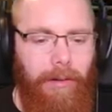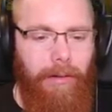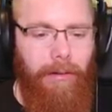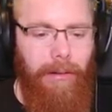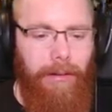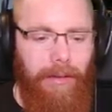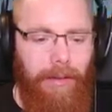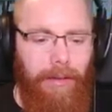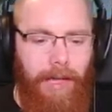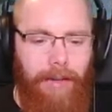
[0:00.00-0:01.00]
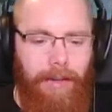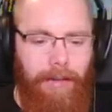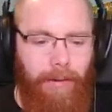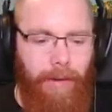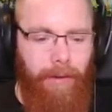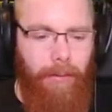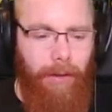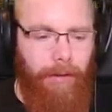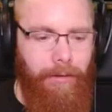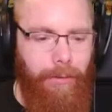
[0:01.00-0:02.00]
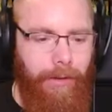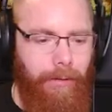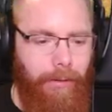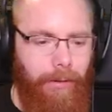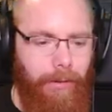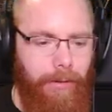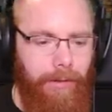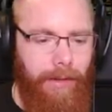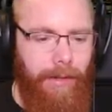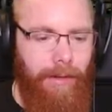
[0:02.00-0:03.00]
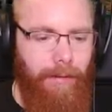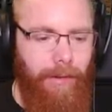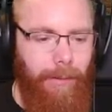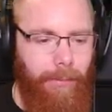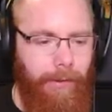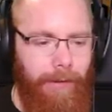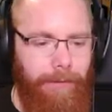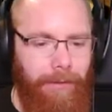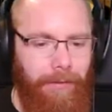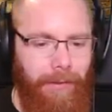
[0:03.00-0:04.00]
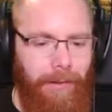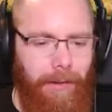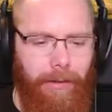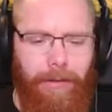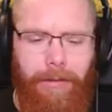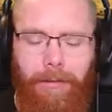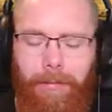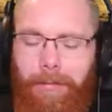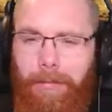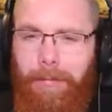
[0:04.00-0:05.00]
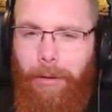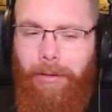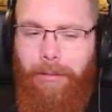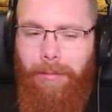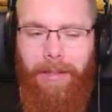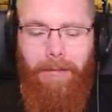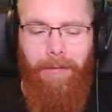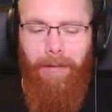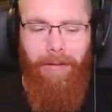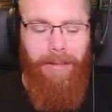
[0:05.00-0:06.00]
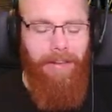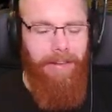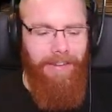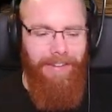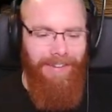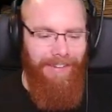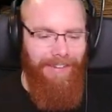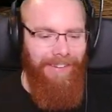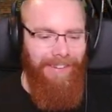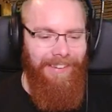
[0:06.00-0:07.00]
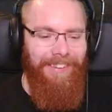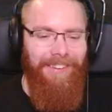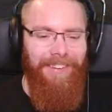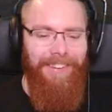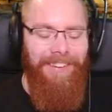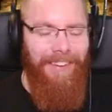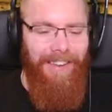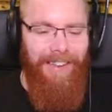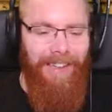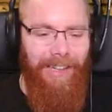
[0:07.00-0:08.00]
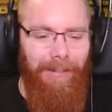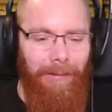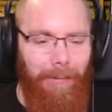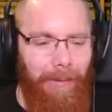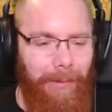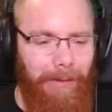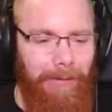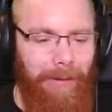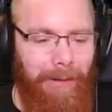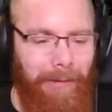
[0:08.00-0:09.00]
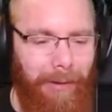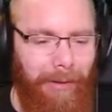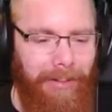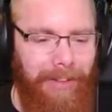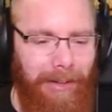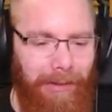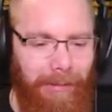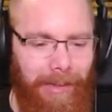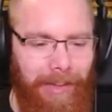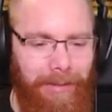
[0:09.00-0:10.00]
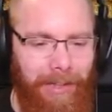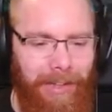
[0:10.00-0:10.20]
our N2 outpost, which was in one of the previous videos, possibly, I think. I'm a bit far in front of myself at the minute, so I